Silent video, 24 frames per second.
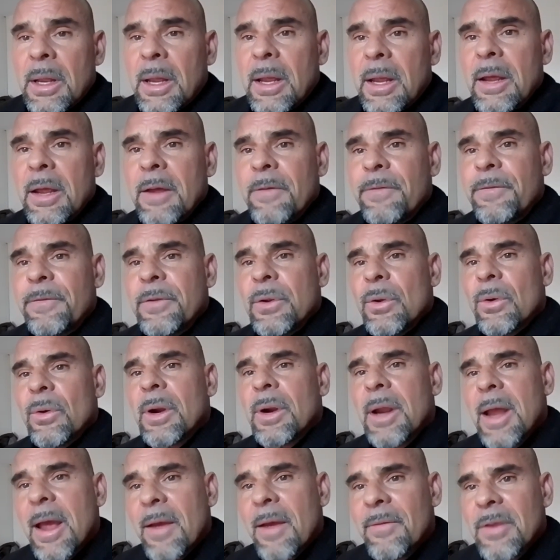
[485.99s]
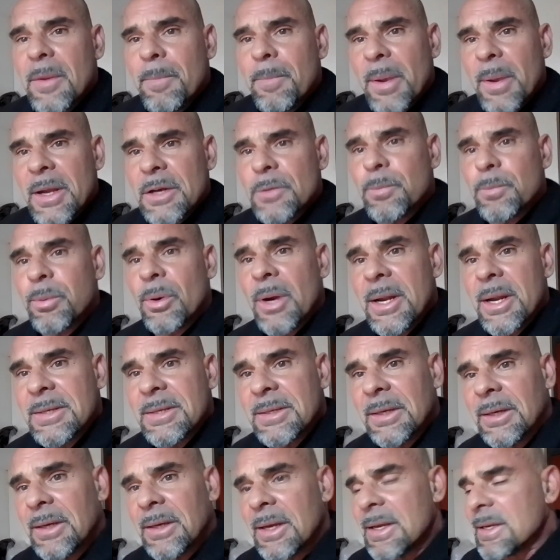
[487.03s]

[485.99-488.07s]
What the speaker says: If your heavy bench pressing